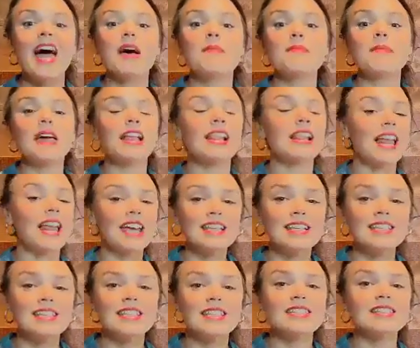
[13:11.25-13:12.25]
And my
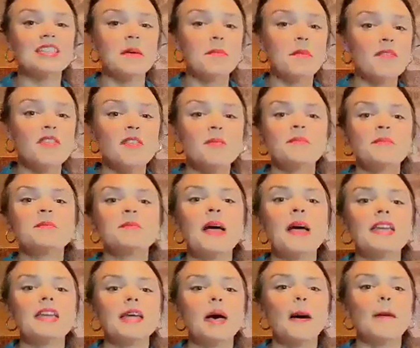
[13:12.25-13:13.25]
clients, some of them
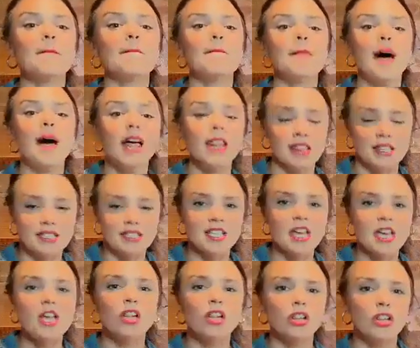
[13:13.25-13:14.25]
spend months
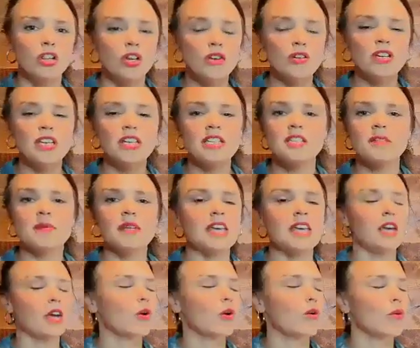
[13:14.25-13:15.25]
learning to
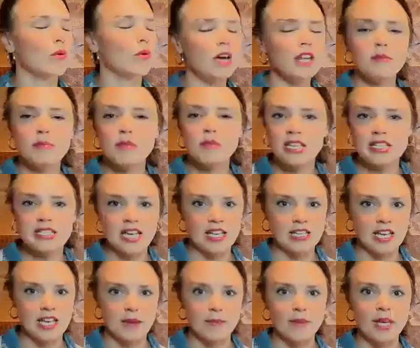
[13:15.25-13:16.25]
be incredibly
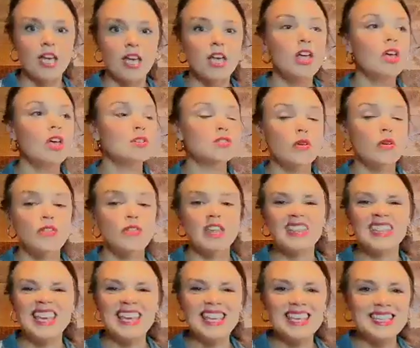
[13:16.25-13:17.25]
dynamic so
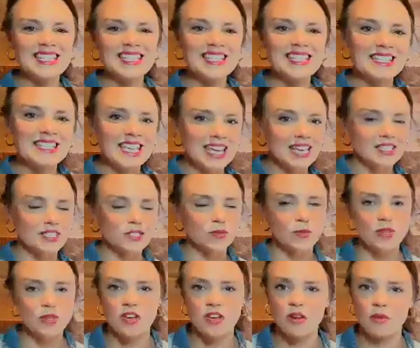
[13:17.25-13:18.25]
that they can
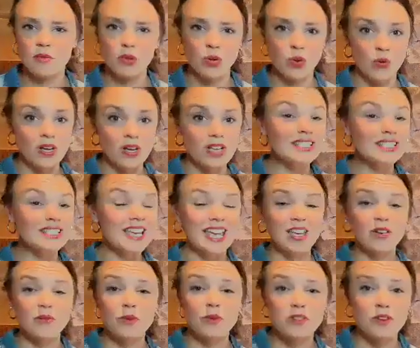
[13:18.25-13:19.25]
dance with their employees
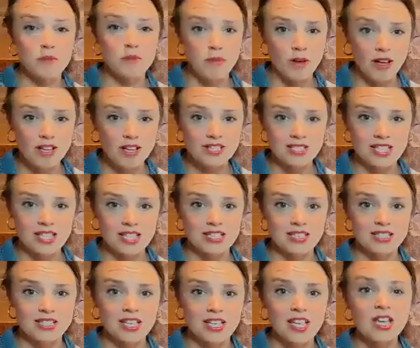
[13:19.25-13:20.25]
and with their
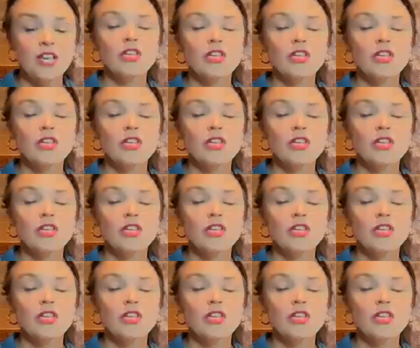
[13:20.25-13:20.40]
bosses